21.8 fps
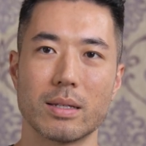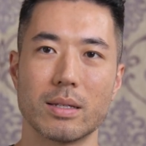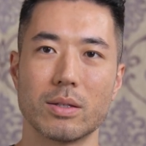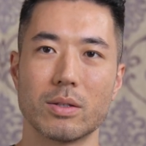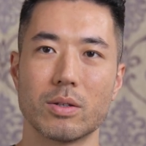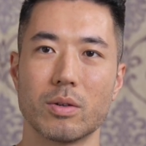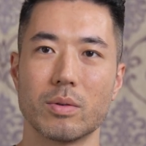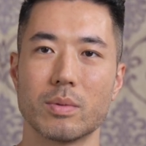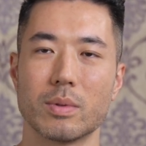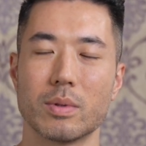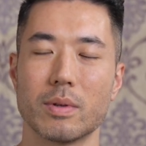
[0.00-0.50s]
in
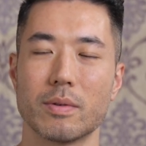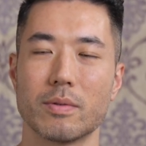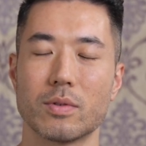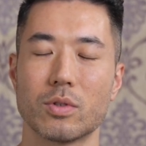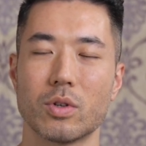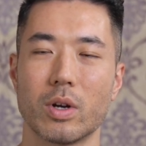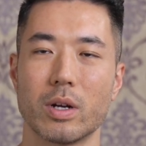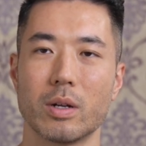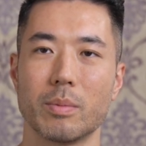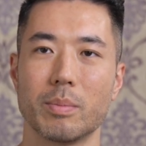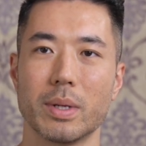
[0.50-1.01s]
terms of
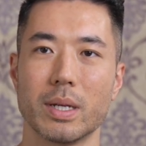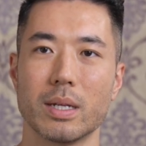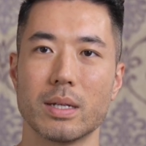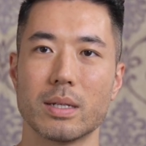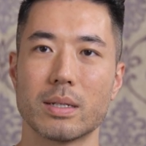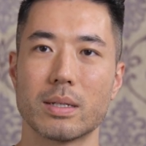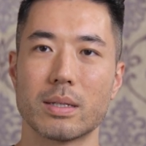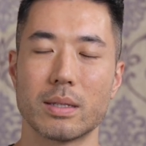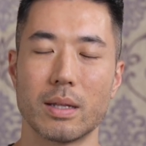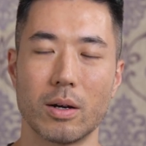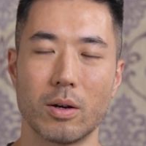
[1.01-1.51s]
trying to be
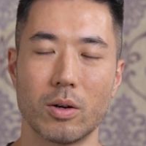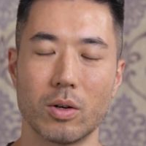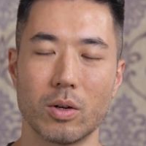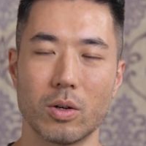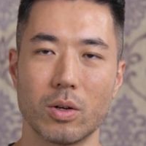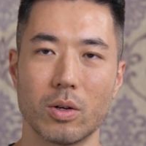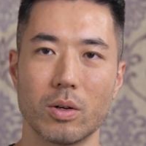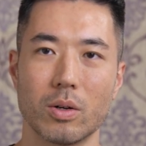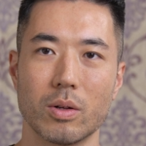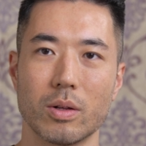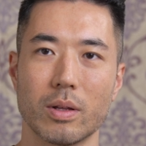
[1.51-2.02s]

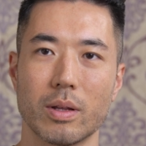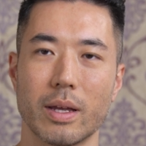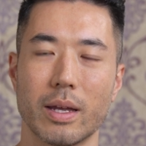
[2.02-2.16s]
sterile